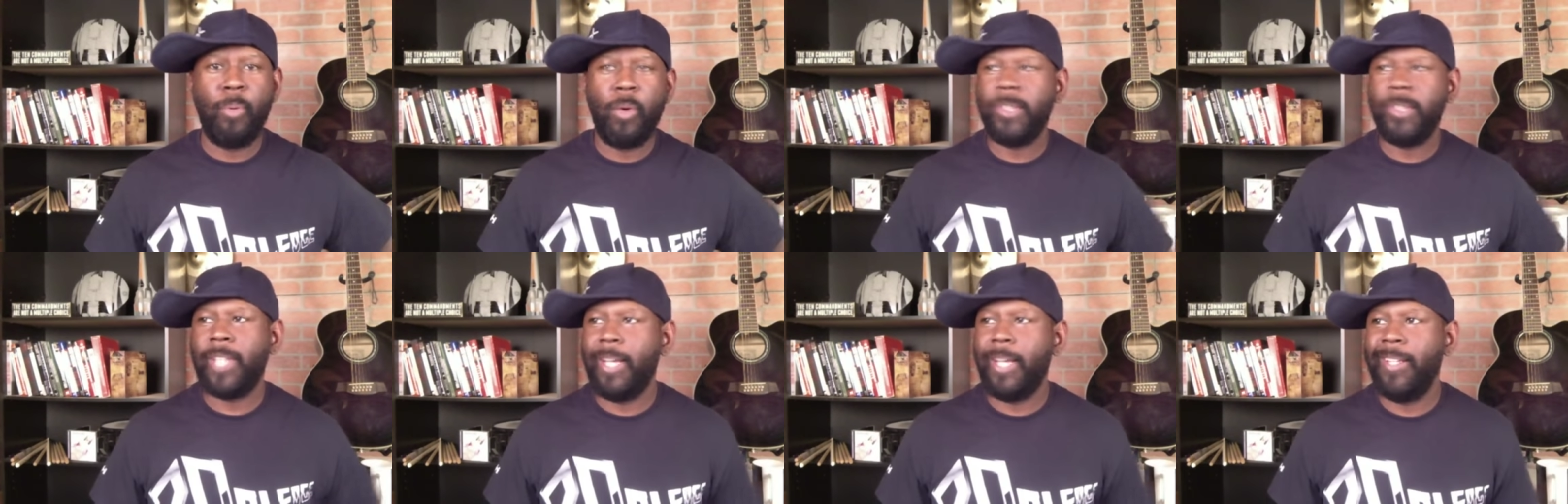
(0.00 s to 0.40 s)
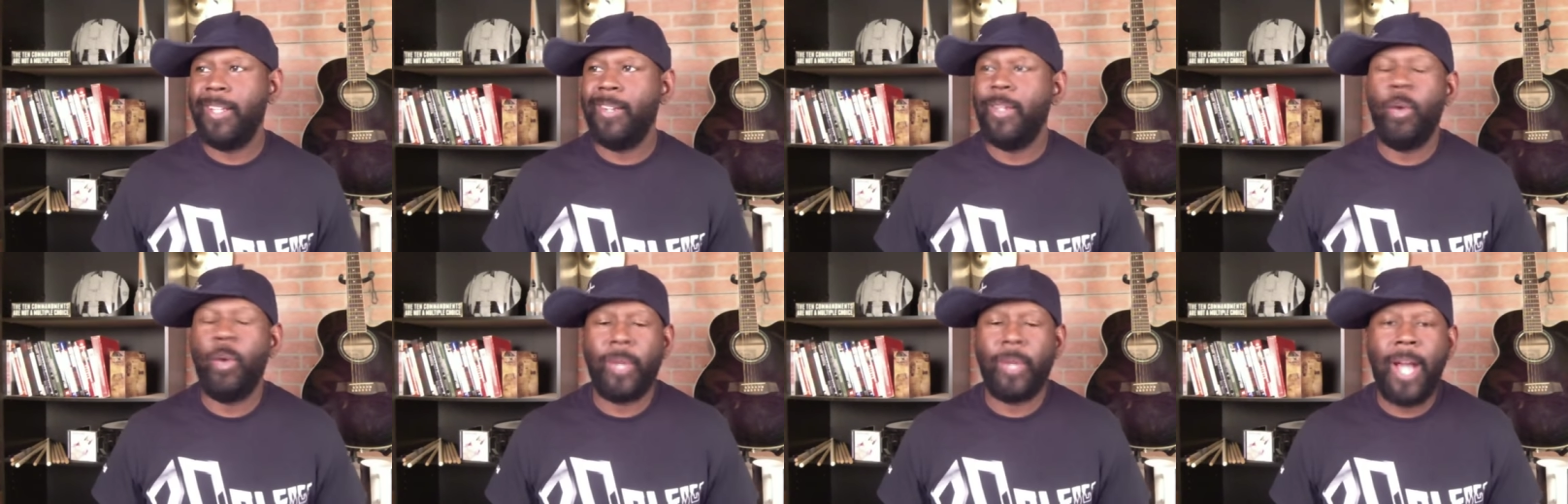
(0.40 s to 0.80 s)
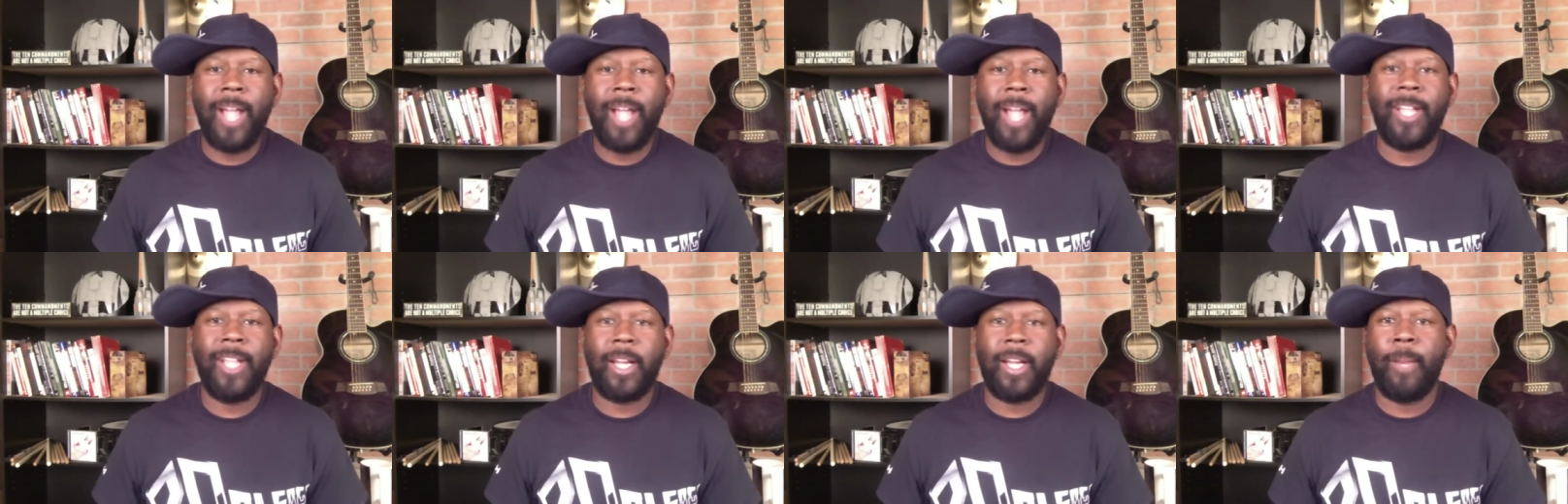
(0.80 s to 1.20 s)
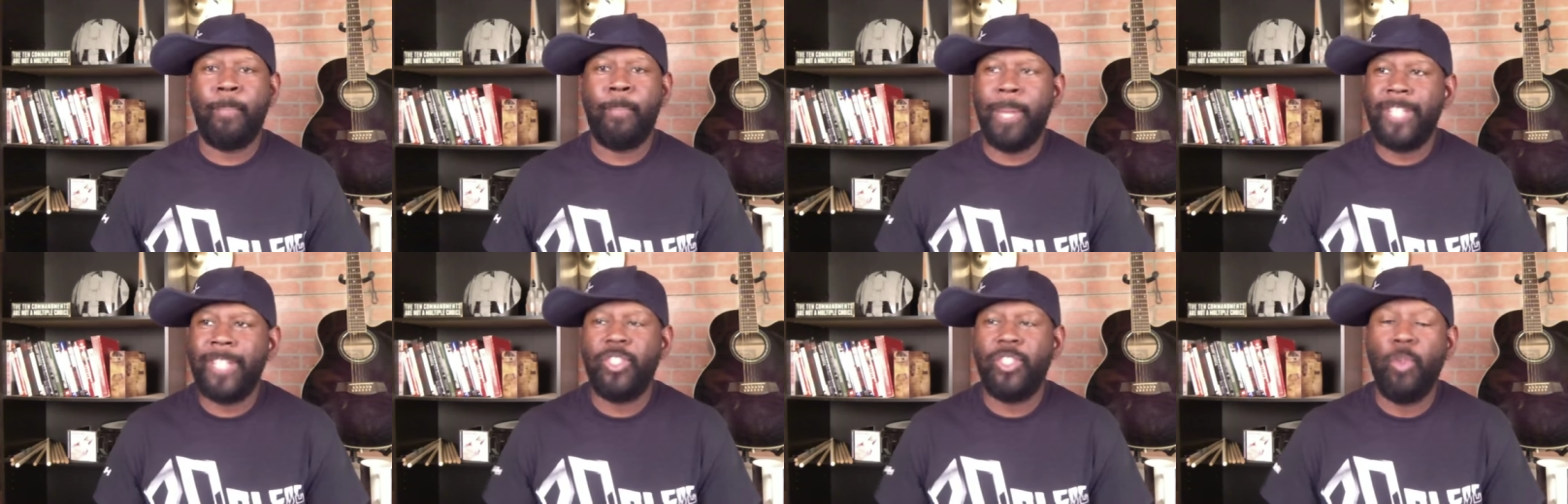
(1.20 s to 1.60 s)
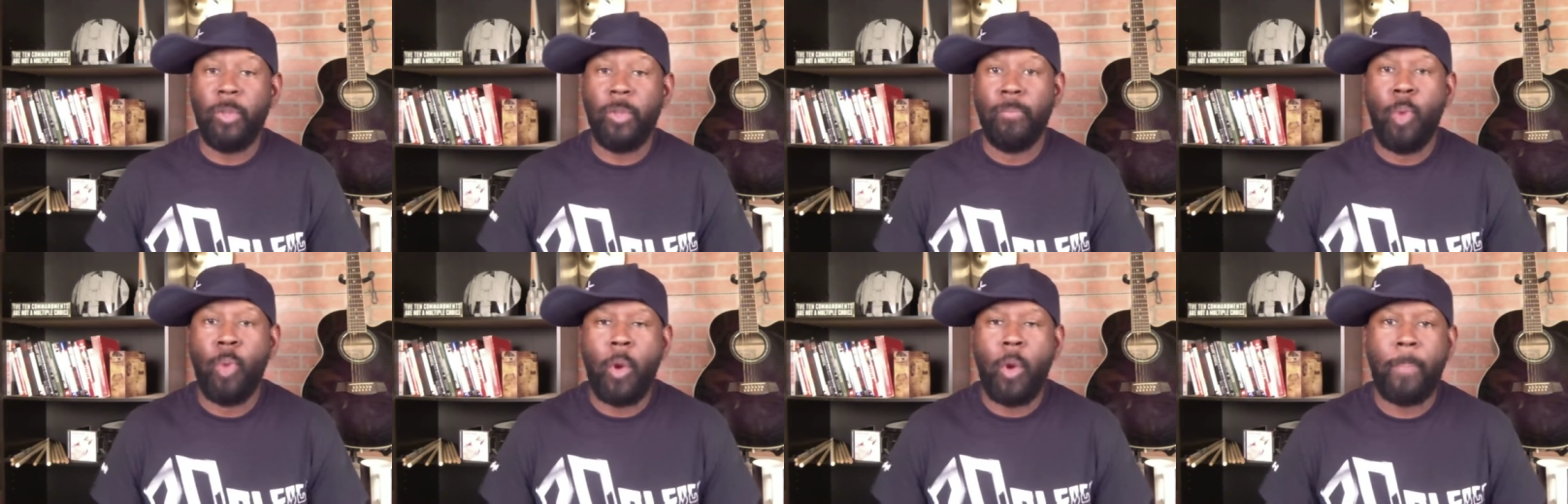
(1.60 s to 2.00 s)
It's like, you know, no, God's not going to bless you with
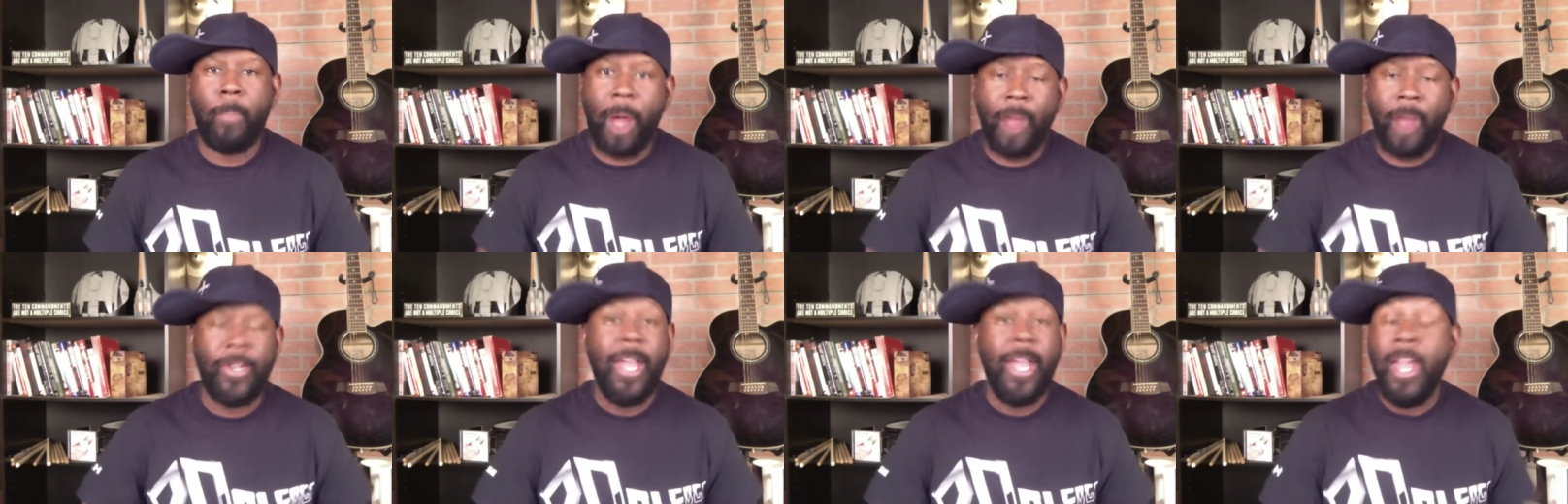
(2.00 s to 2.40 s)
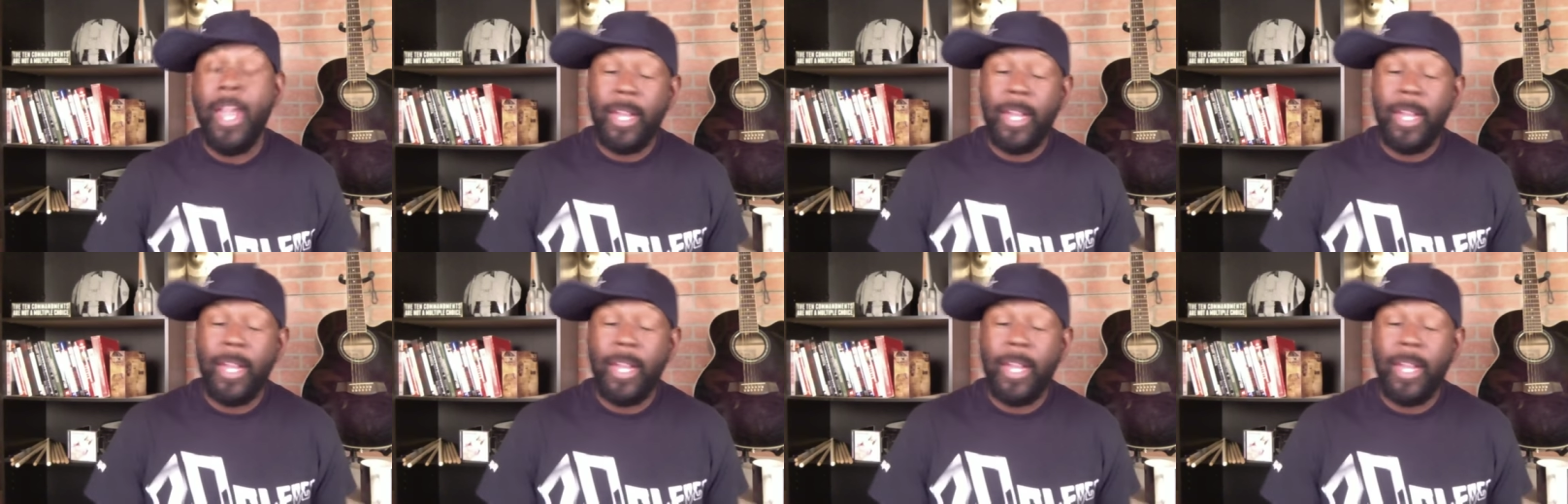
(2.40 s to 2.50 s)
more poverty.